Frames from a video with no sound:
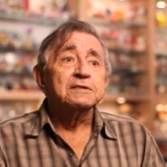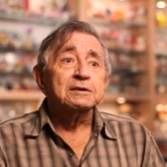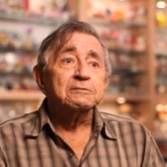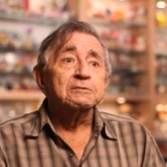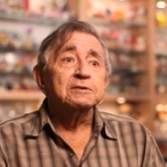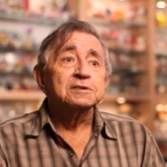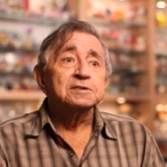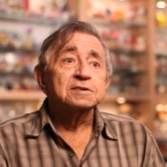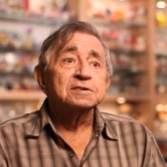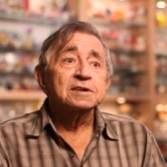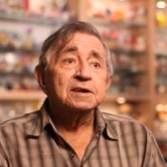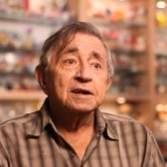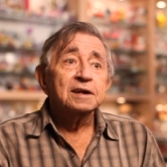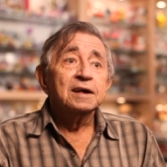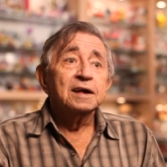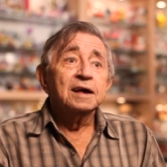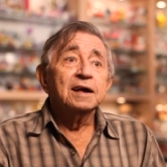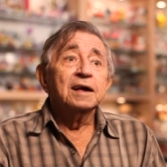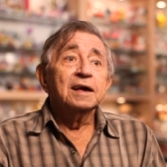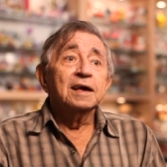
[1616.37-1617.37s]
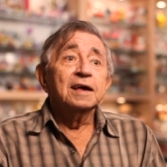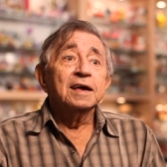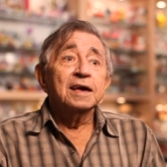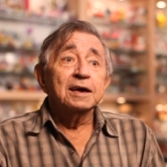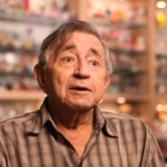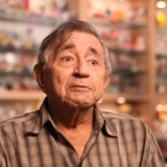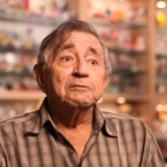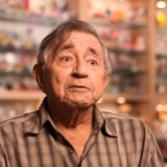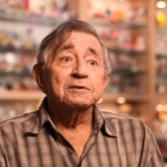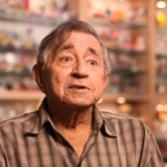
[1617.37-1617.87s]
It was
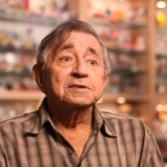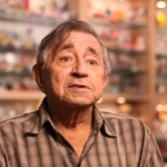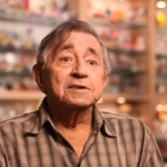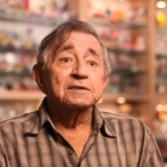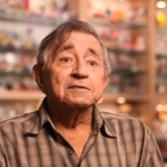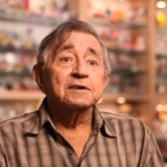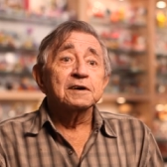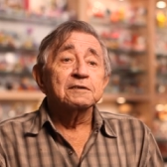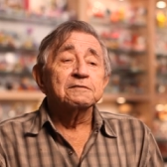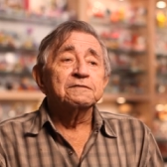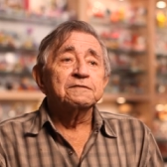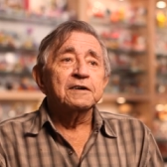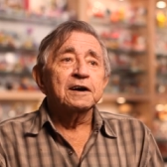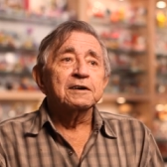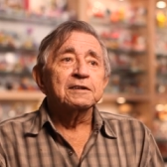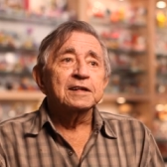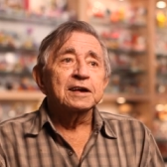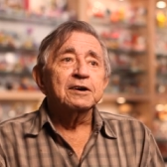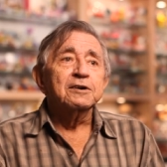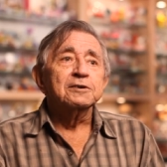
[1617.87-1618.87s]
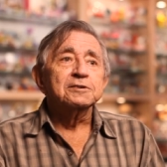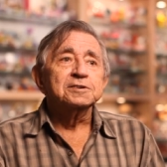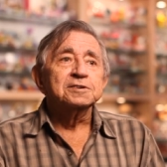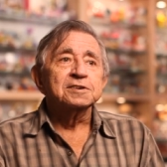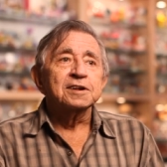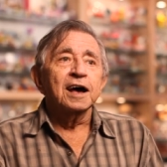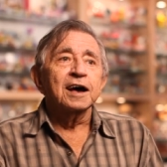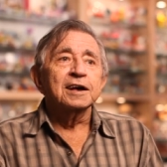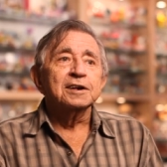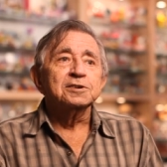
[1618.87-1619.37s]
it was a, a fairly good
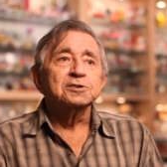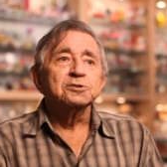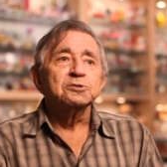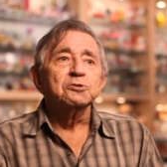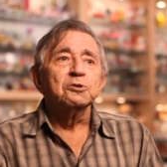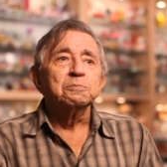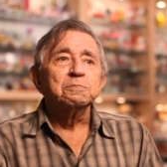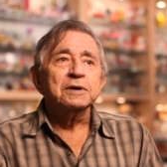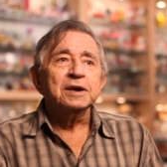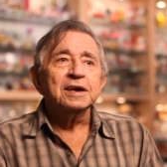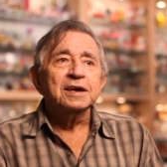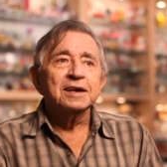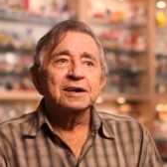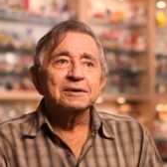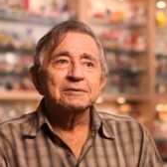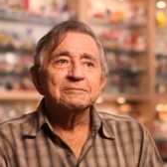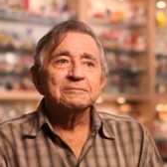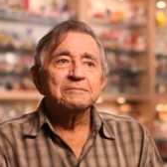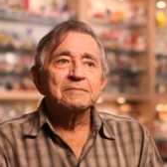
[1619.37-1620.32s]
sized Snoopy,